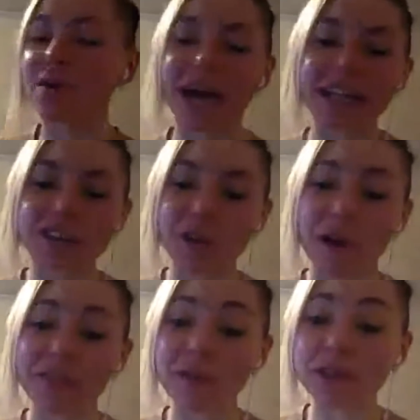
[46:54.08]
Okay, so
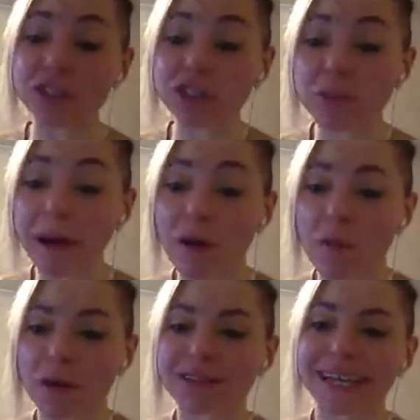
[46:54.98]
I think we're just about
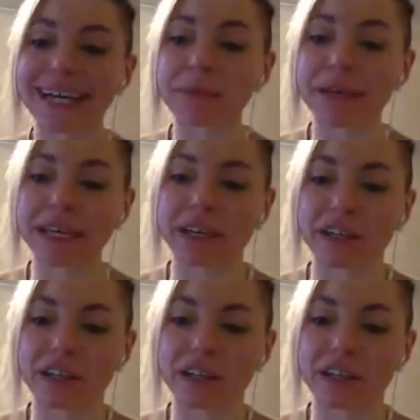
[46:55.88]
up on time here.